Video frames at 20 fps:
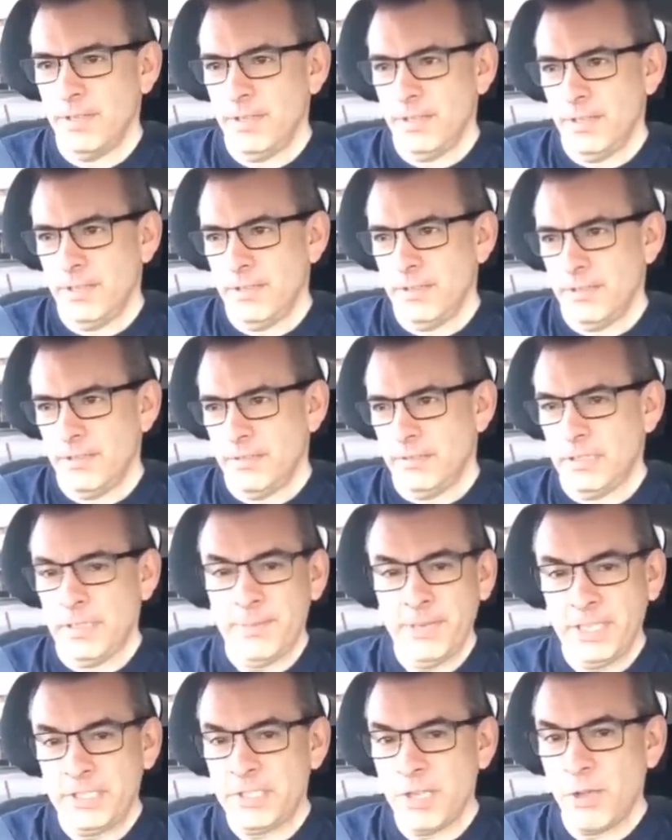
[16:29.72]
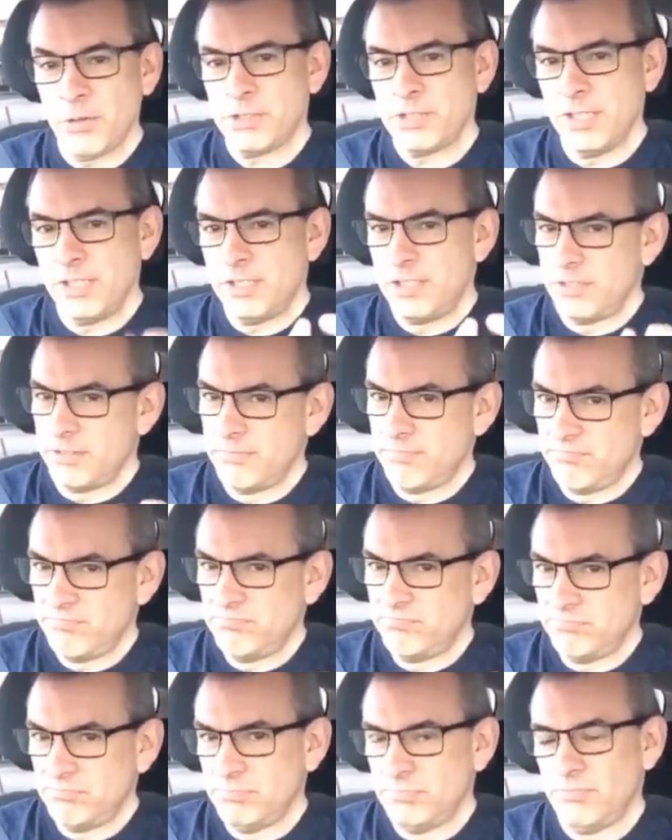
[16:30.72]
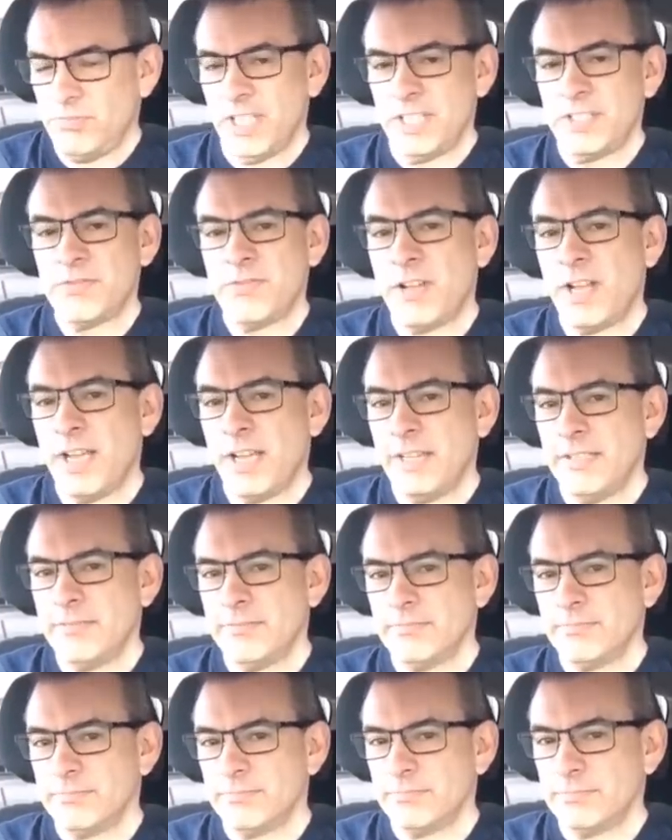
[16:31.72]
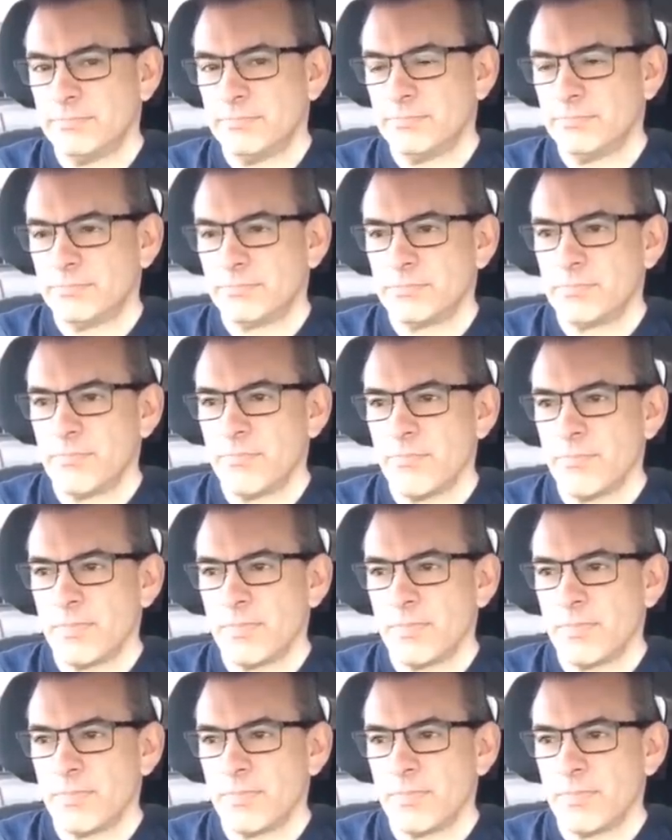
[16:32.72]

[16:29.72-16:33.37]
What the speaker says: So, limited dosage, that's fine.